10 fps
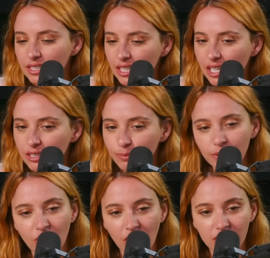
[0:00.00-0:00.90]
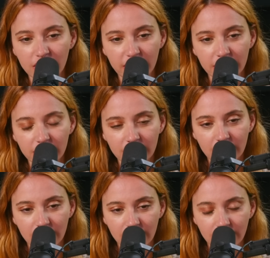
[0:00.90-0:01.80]
last but not least,
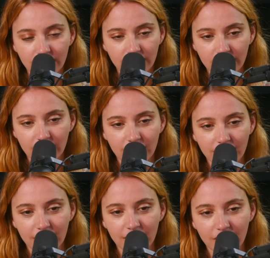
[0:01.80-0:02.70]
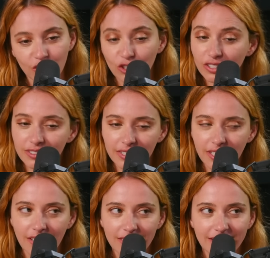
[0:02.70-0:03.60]
certainly
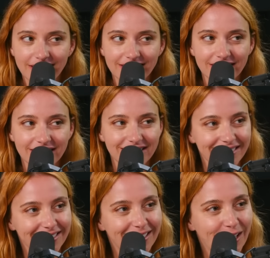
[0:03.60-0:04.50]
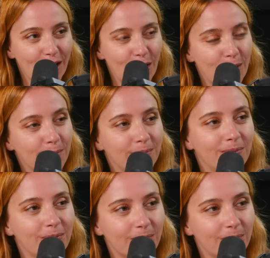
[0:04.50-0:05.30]
not least, you